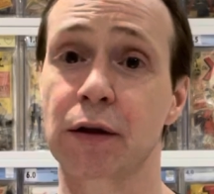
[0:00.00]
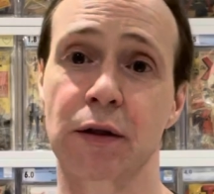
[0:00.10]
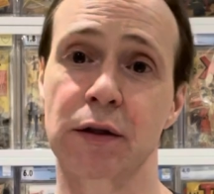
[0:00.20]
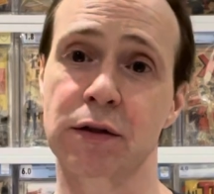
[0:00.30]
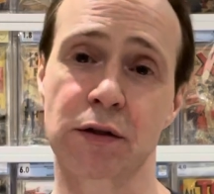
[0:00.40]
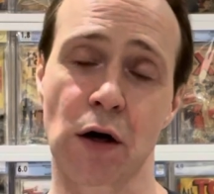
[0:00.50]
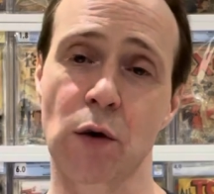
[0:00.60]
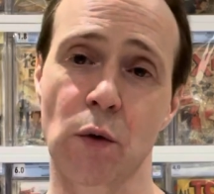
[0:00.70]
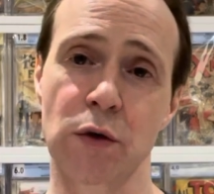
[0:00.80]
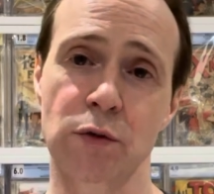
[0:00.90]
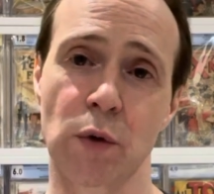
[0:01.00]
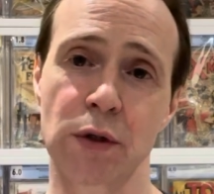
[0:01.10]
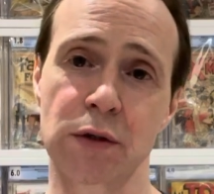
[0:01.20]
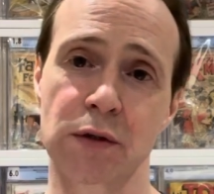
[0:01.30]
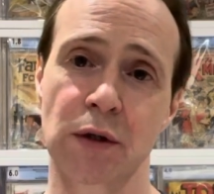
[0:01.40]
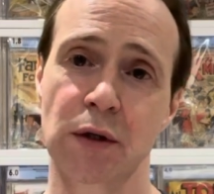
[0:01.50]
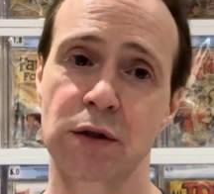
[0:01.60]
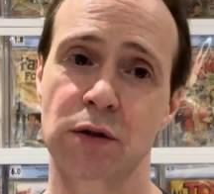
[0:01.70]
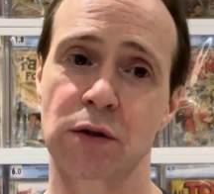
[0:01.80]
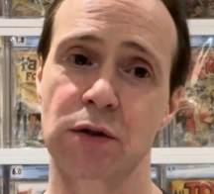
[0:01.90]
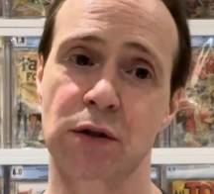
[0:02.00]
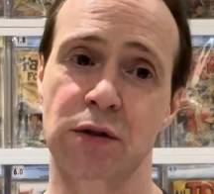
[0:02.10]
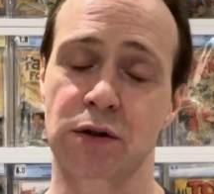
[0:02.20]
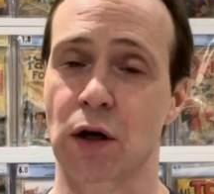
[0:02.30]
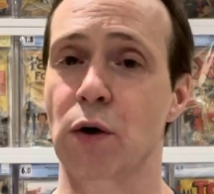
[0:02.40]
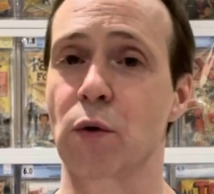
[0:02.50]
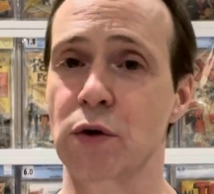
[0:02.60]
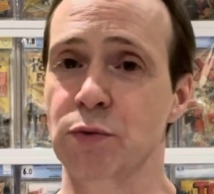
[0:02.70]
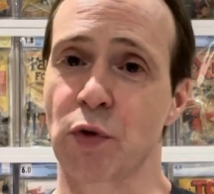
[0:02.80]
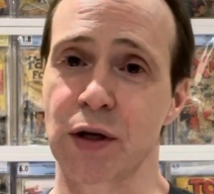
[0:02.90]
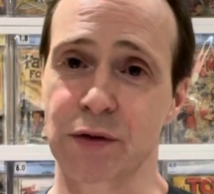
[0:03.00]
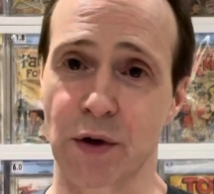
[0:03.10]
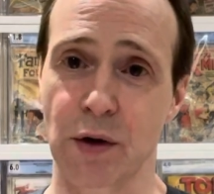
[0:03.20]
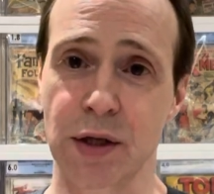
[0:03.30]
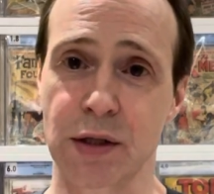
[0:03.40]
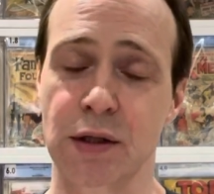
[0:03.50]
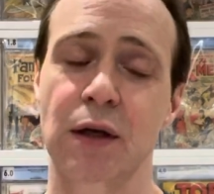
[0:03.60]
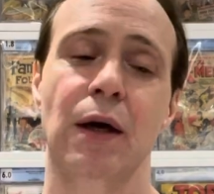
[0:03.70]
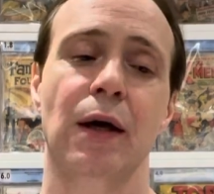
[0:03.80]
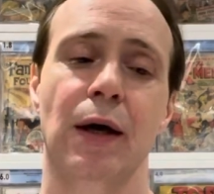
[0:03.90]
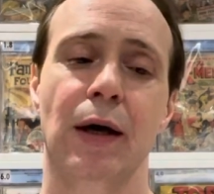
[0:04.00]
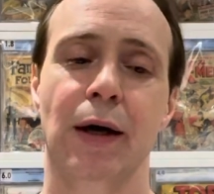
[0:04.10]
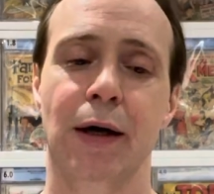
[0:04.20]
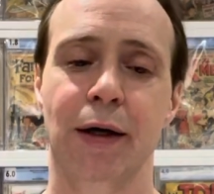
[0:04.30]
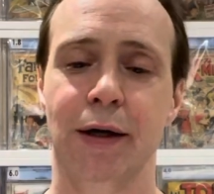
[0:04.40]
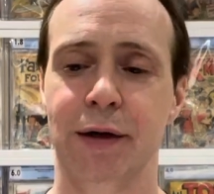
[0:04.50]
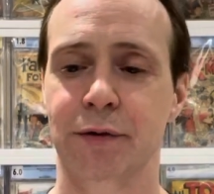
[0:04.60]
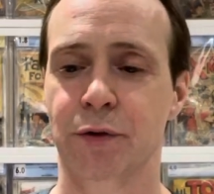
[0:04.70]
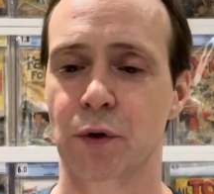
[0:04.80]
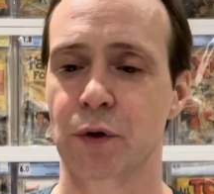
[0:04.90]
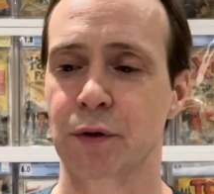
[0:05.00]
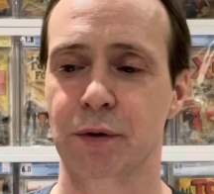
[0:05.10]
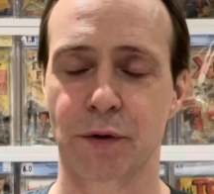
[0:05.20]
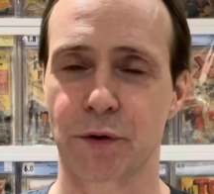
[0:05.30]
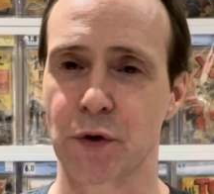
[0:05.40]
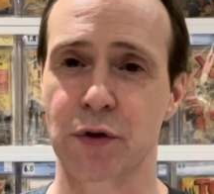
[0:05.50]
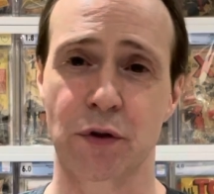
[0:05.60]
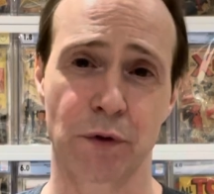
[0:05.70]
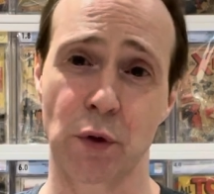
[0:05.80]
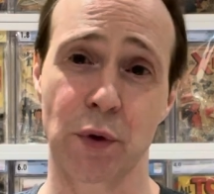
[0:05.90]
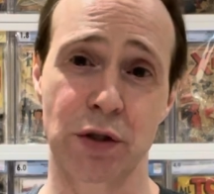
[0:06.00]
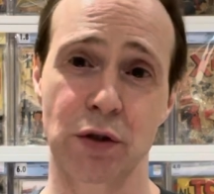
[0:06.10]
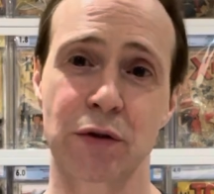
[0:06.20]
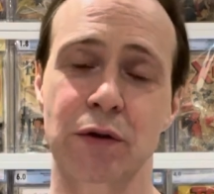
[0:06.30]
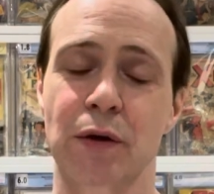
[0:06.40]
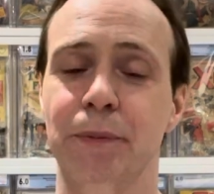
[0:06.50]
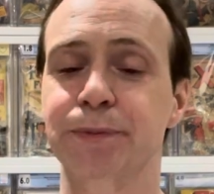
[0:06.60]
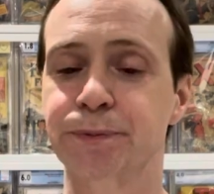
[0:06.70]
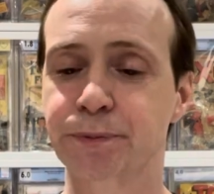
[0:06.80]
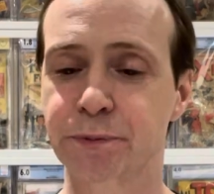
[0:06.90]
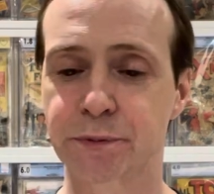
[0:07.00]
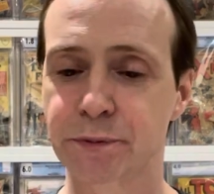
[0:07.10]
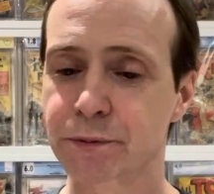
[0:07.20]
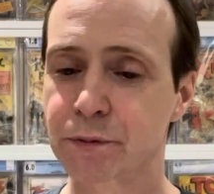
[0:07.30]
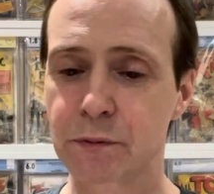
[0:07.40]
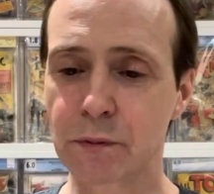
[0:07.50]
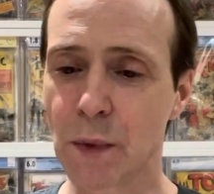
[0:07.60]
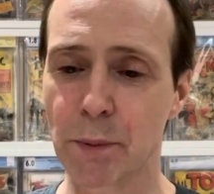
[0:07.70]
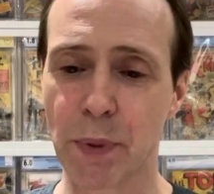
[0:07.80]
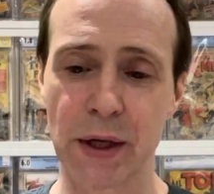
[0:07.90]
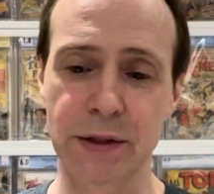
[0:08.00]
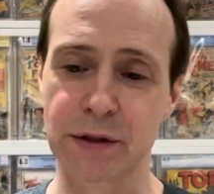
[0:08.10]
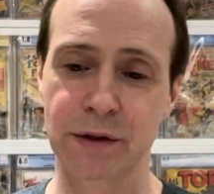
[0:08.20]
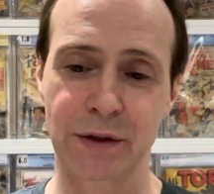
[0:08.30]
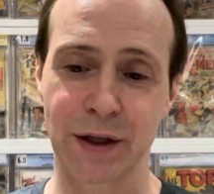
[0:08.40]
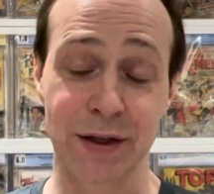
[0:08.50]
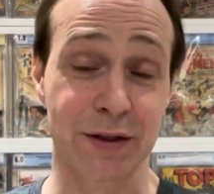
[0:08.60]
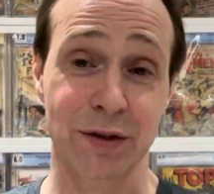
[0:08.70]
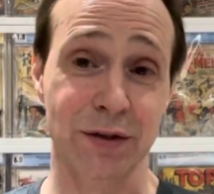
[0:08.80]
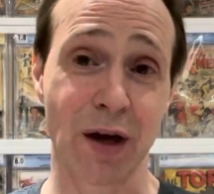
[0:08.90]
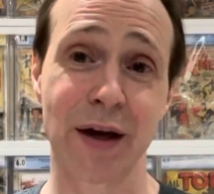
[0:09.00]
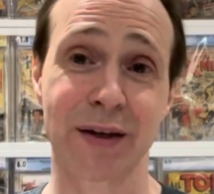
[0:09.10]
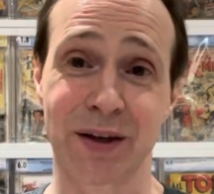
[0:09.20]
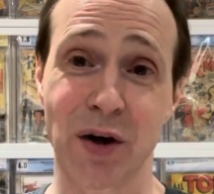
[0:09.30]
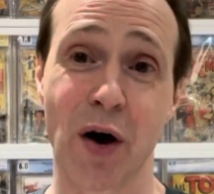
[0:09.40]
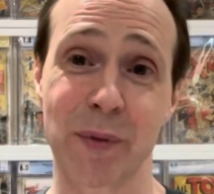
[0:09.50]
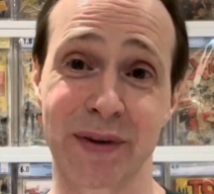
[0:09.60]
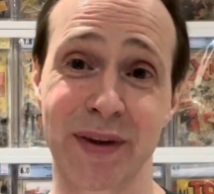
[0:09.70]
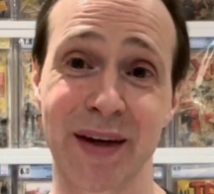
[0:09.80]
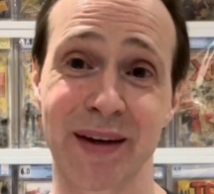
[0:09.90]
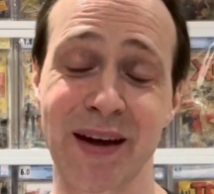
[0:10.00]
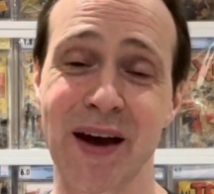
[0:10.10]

of the Star Wars ones. So there's a Star Wars price variant for the first few issues. But it's not a common thing.